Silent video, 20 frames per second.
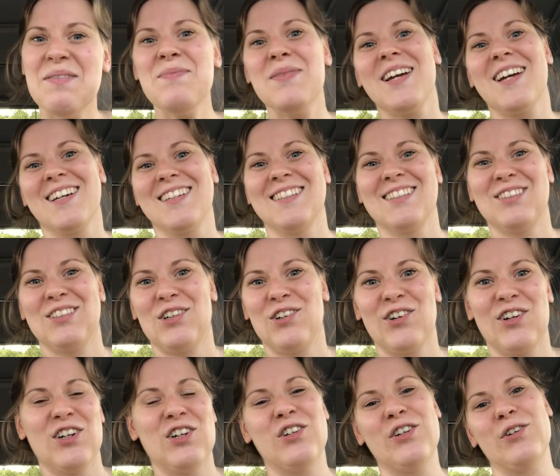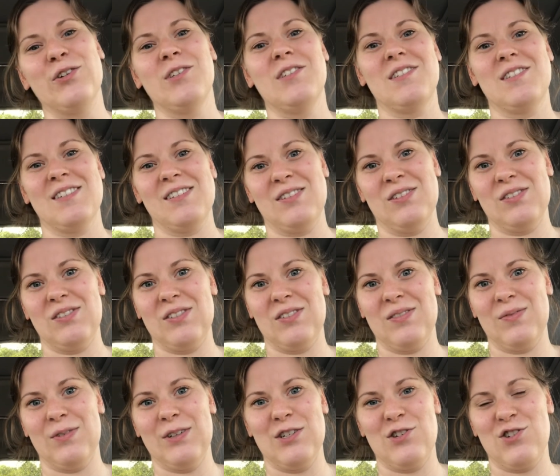because it's all good news,
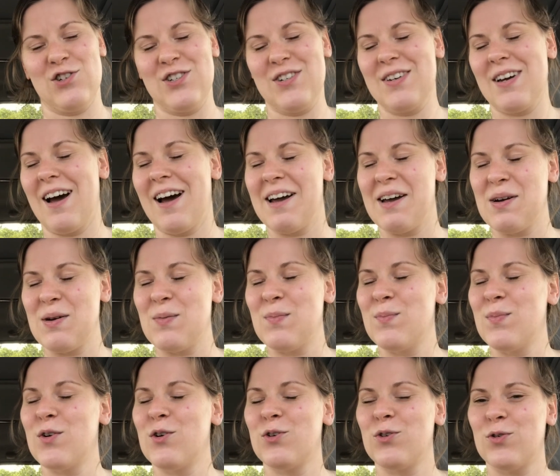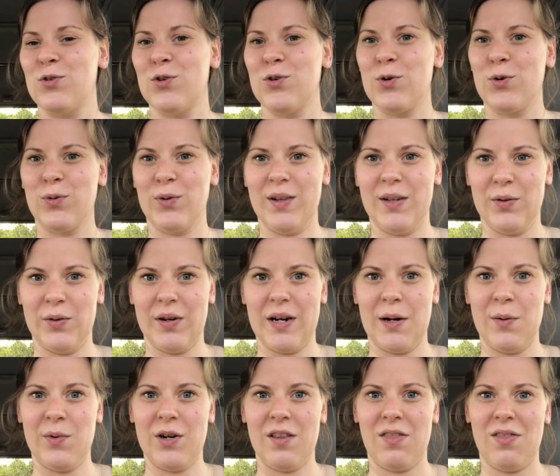which I am totally
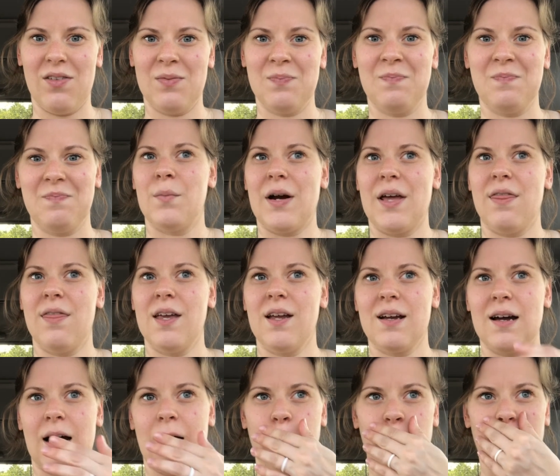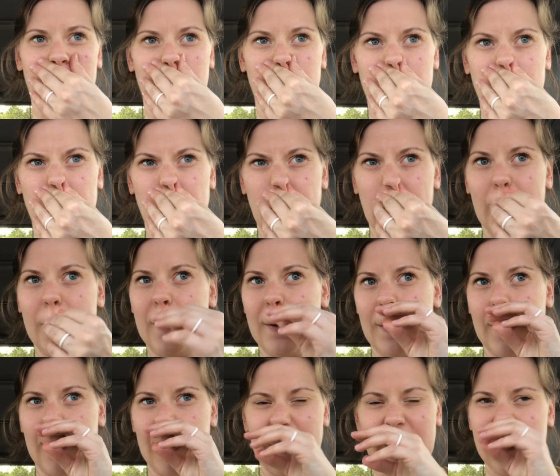okay with. I think I will
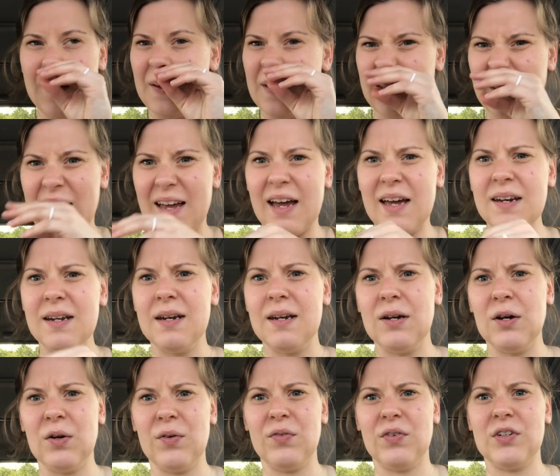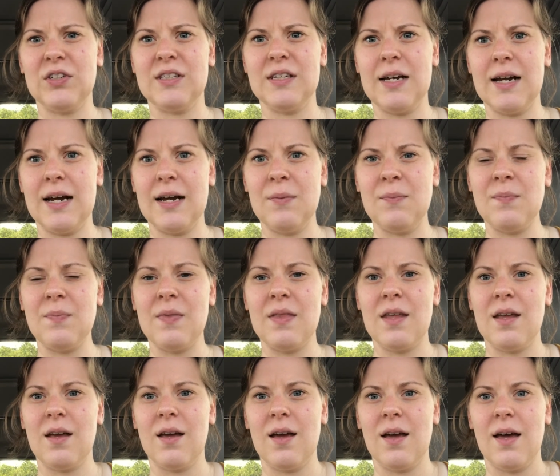end it here for today
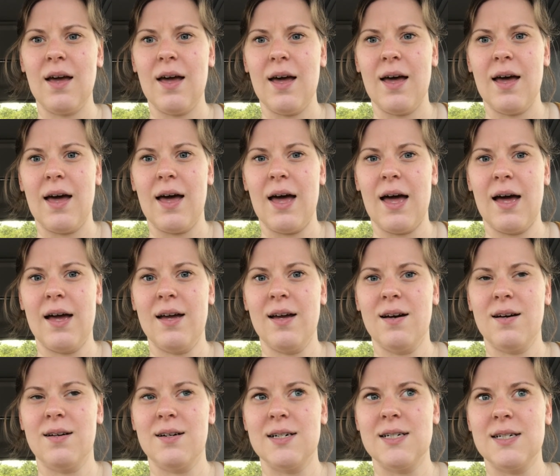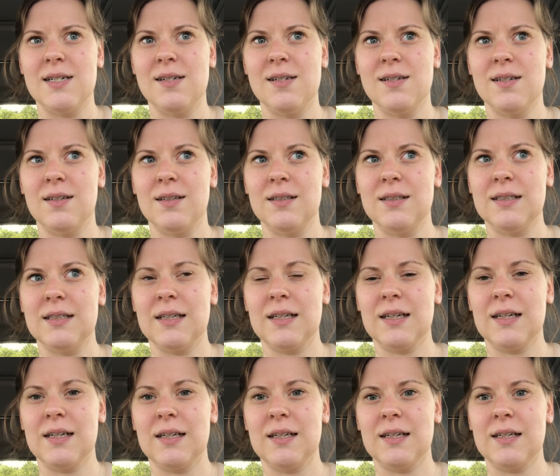and
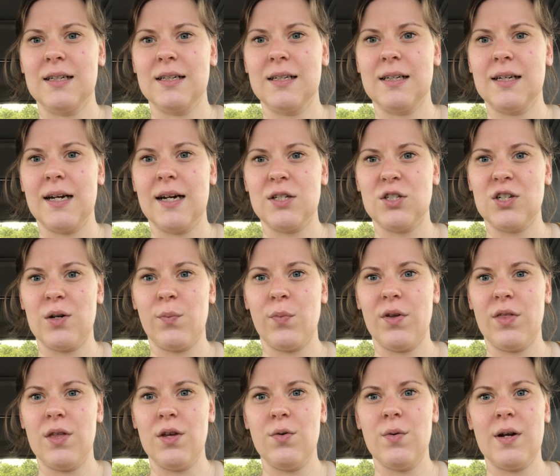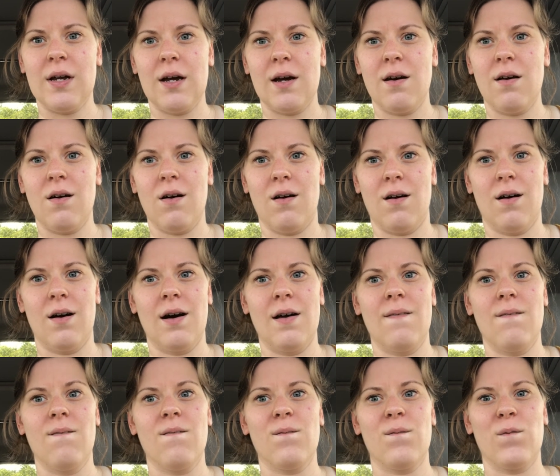catch up with you again
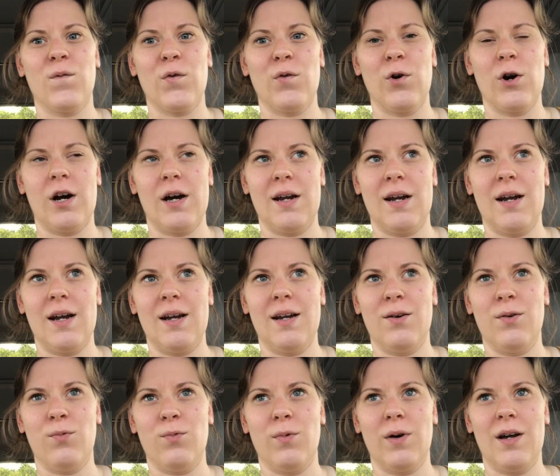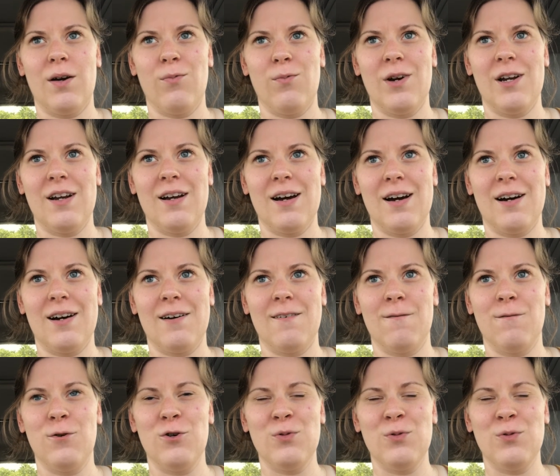on Friday, when we have